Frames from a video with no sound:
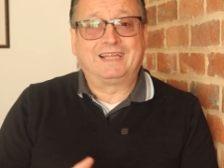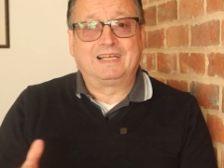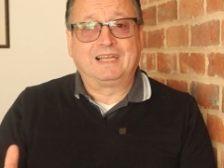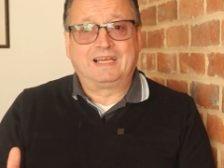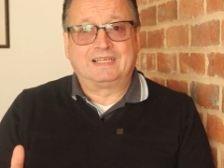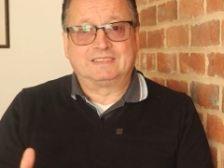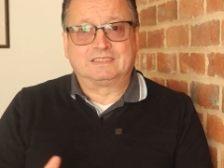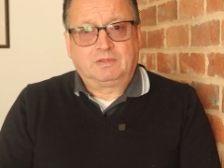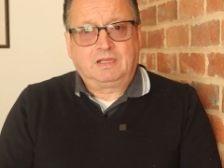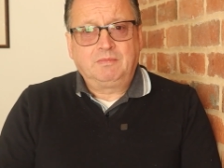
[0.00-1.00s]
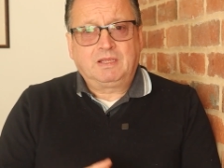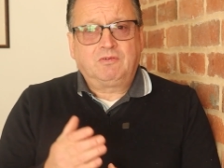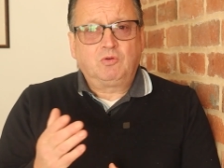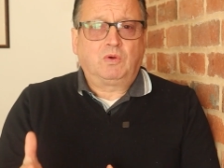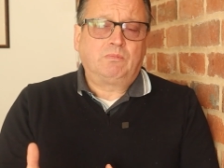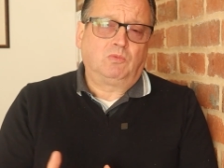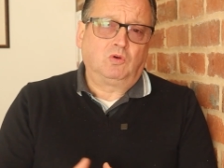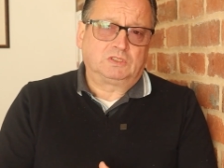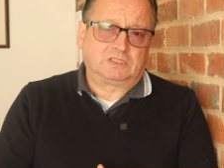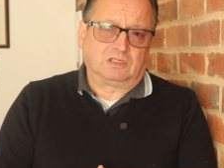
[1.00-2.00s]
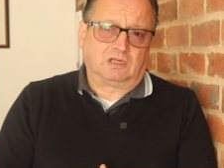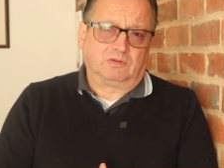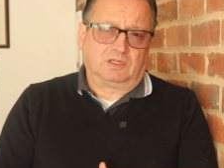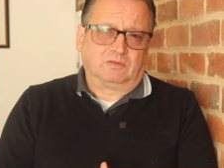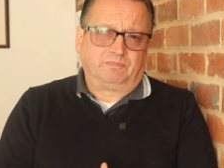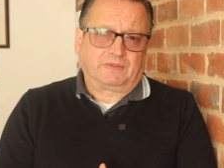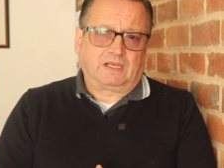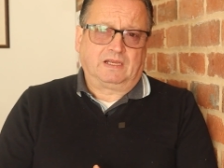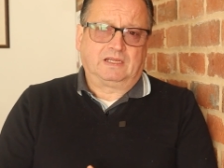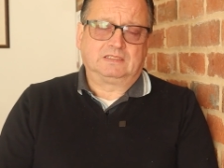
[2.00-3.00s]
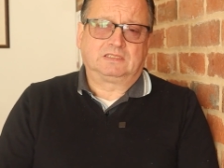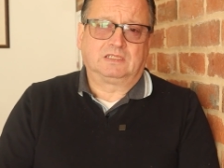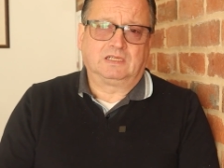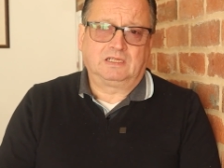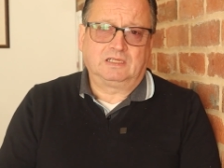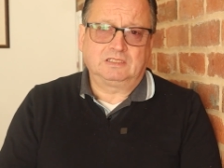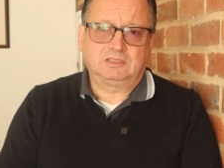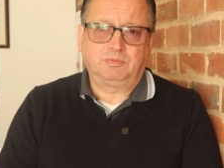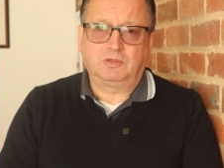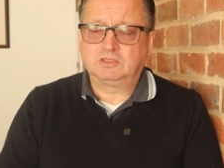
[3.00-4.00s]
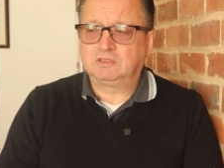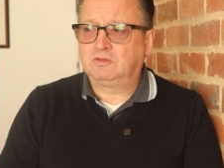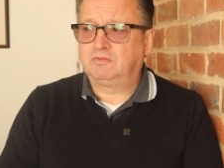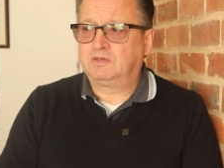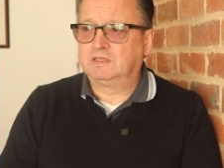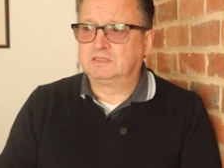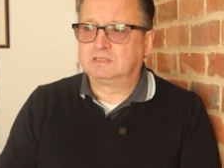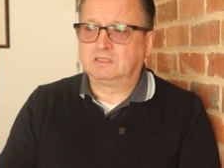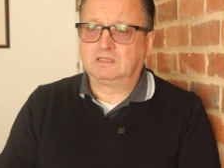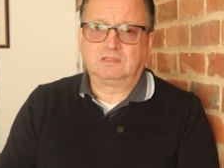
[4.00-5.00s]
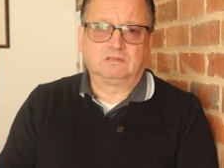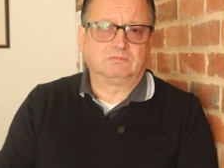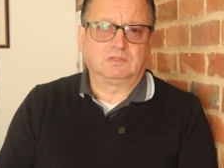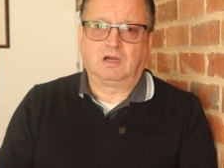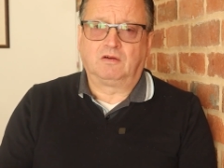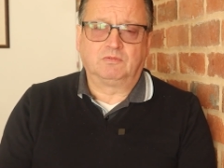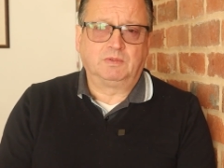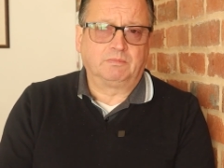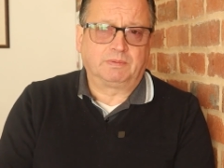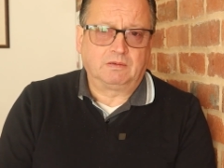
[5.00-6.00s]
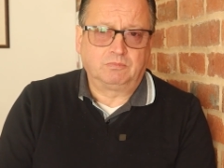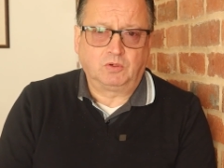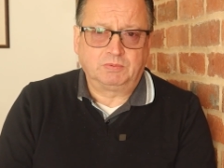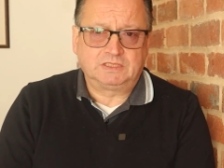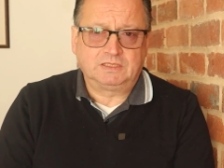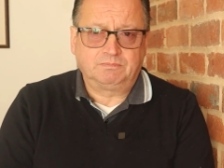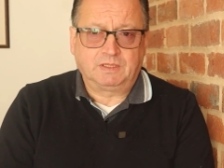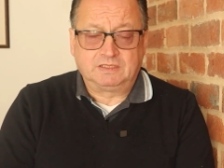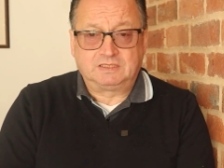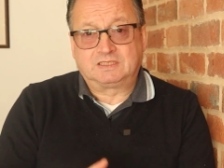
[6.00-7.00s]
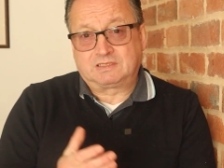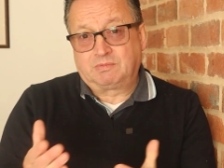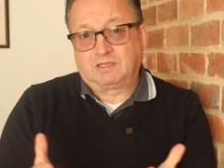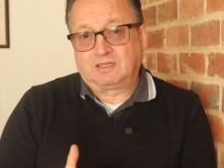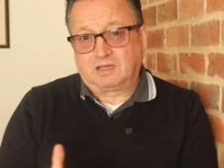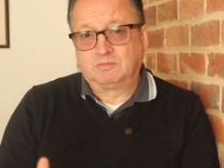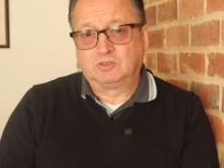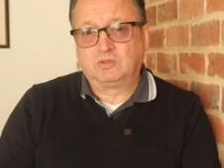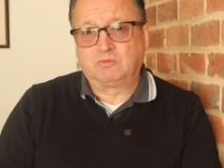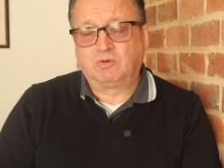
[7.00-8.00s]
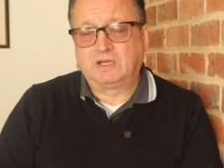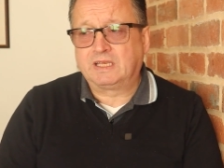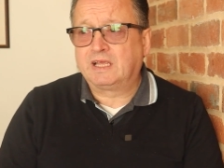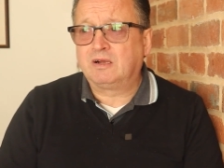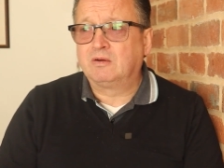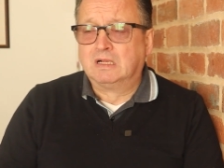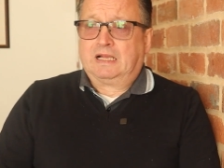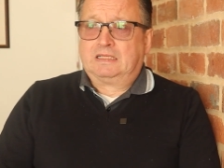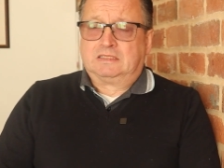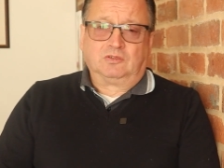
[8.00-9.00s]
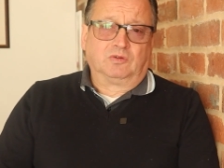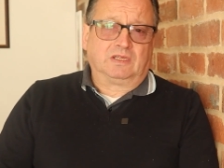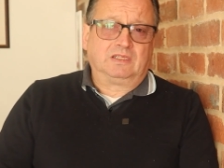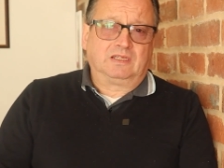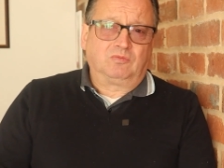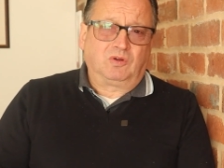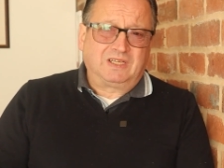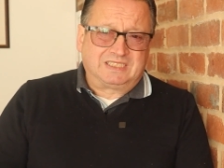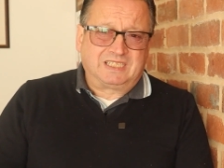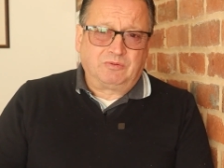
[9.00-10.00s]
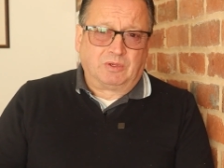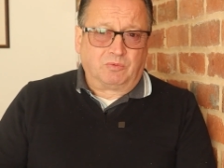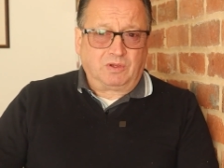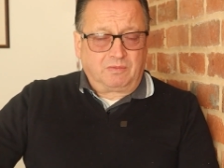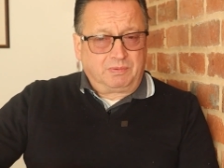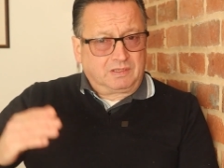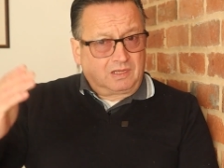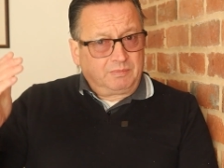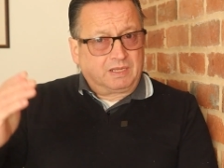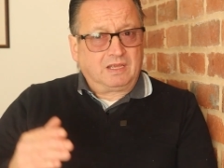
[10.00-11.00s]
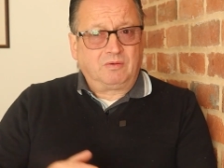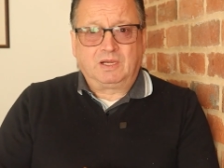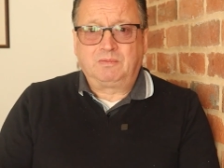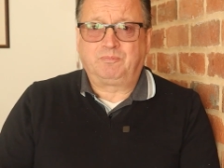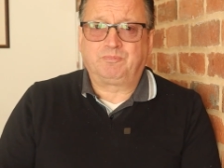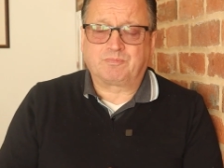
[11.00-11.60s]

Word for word: and land. But let me give you one more scenario. And let's supposing you find um, a half a million pound property, and this is something that I'm doing right now, and you're in the right area, up and coming area.